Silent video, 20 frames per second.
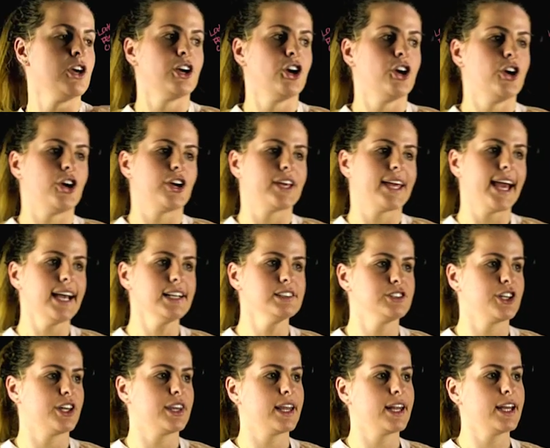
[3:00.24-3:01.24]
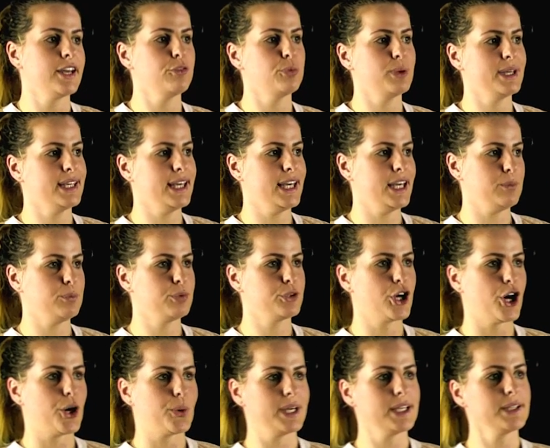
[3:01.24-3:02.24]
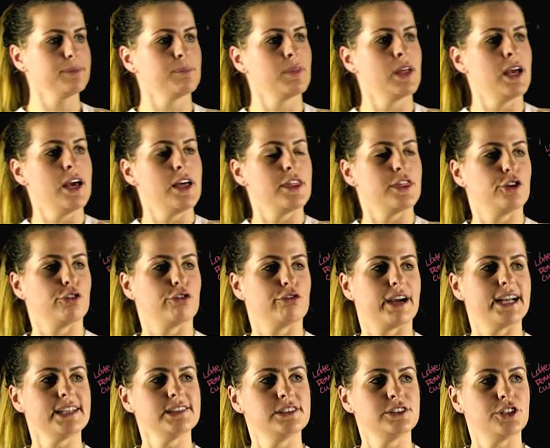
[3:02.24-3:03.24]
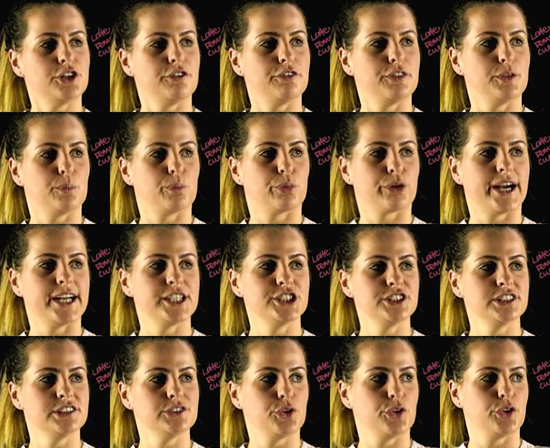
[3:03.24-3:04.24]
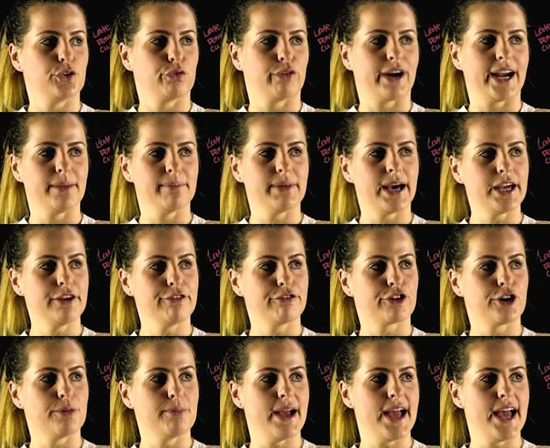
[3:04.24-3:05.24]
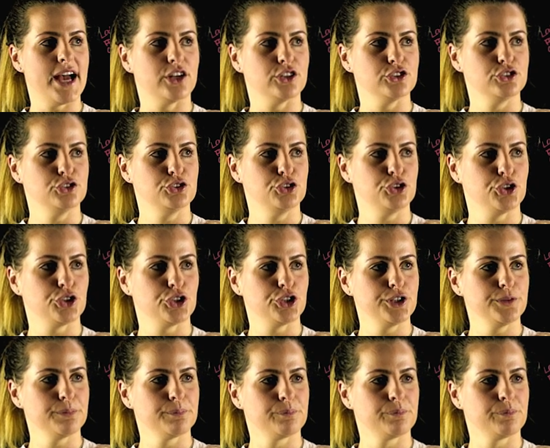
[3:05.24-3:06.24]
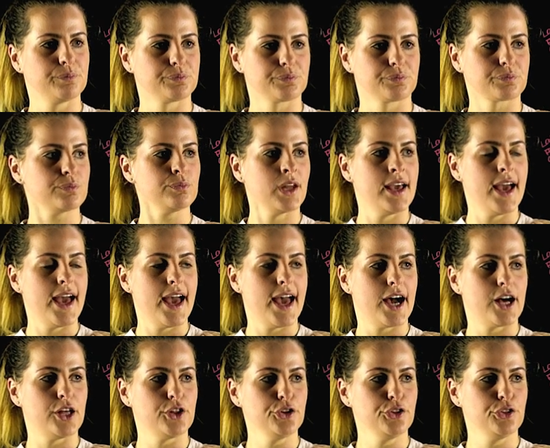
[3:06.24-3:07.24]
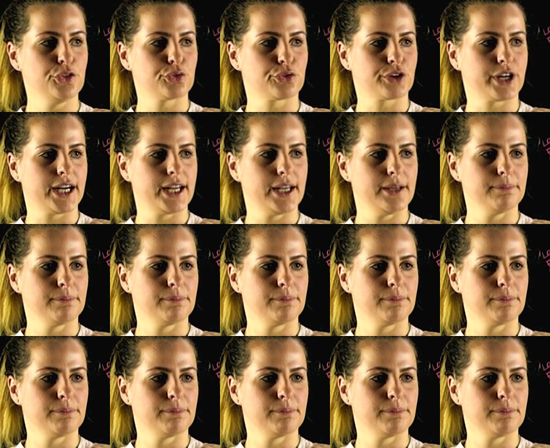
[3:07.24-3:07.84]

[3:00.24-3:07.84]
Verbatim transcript: Okay, so then if we keep going, the rest of the branches or the rami from L2, L3,